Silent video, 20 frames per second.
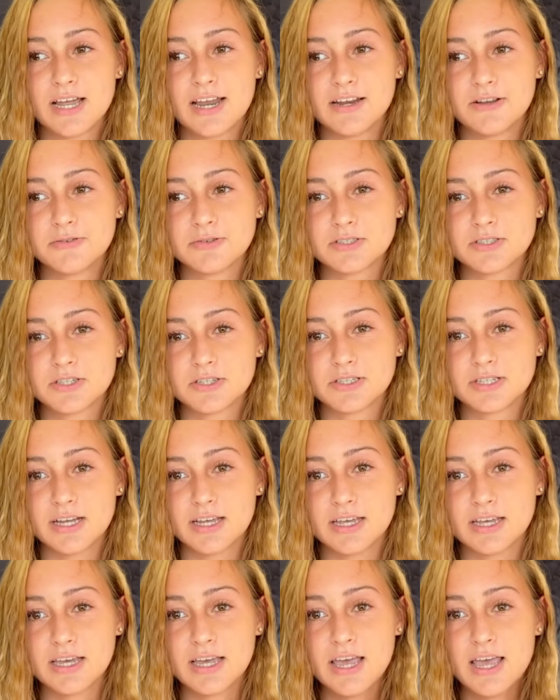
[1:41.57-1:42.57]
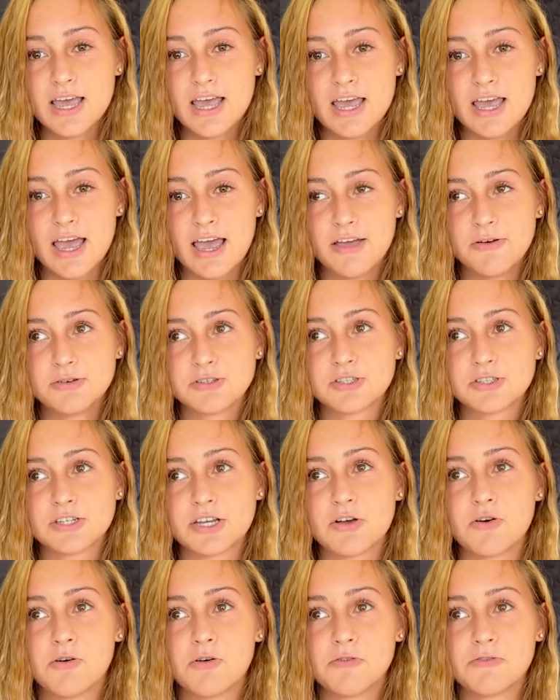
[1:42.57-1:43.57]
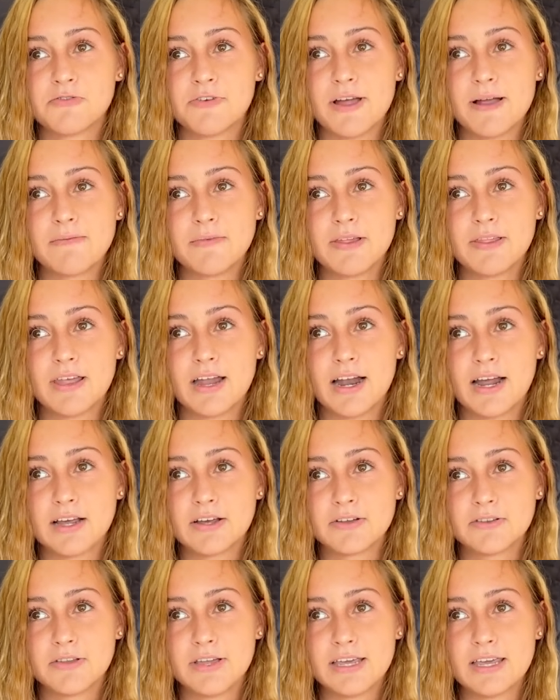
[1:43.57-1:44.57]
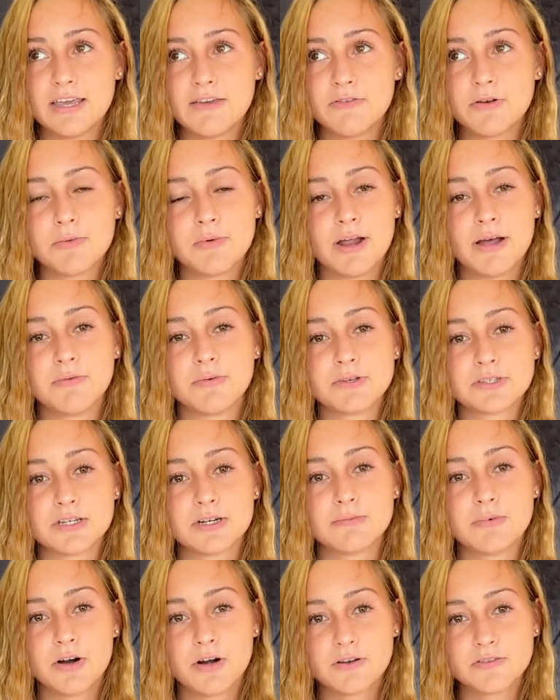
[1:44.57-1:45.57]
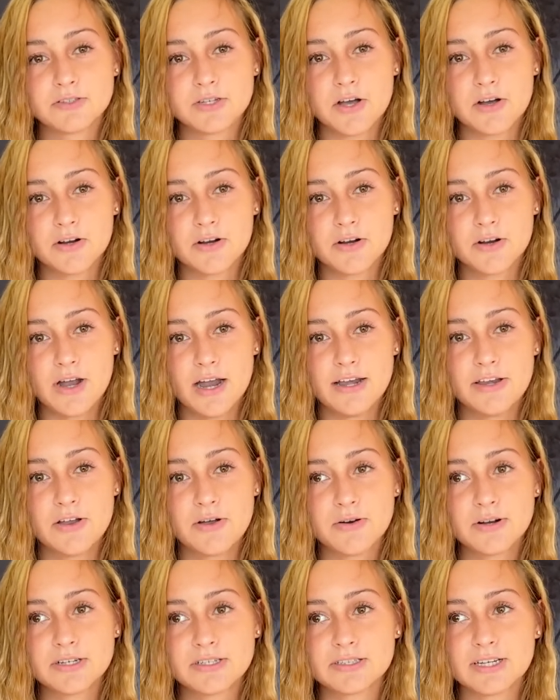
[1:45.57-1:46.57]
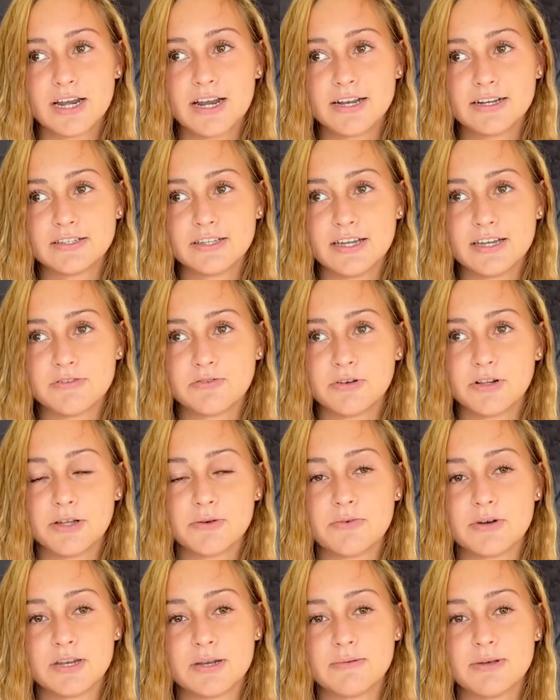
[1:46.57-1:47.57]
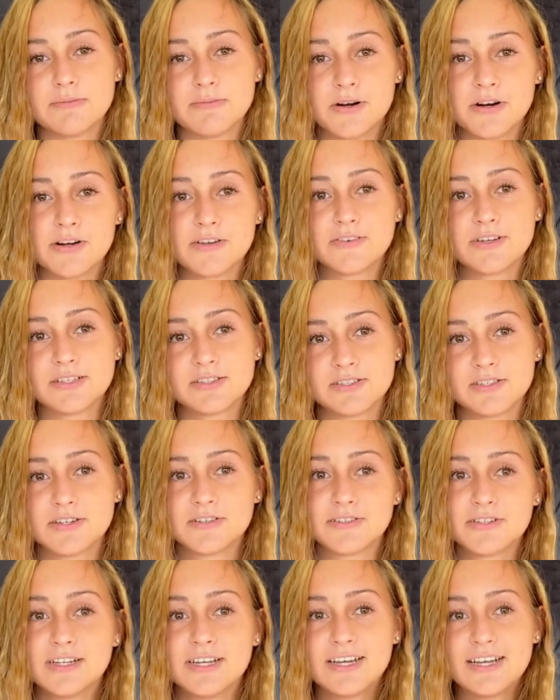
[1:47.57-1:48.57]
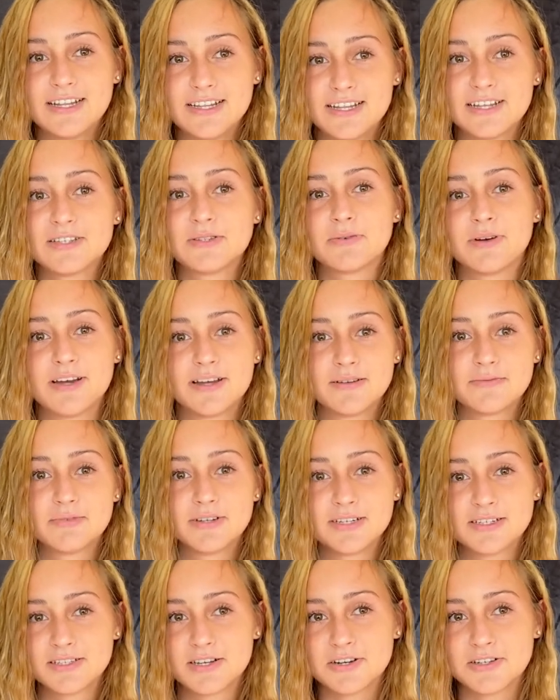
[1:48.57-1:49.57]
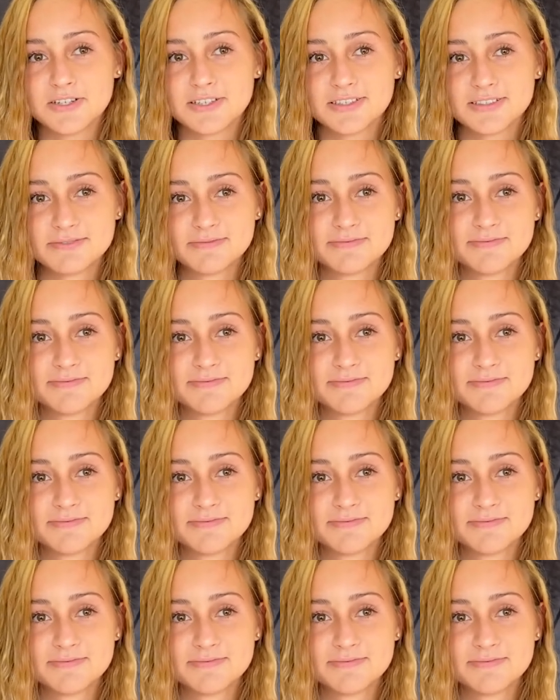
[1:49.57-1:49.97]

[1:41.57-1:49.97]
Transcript: and it was just like a whole family that I could, like, even when I wasn't a part of soccer, I noticed and I'd like really wanted to be a part of it. So that's why I play soccer.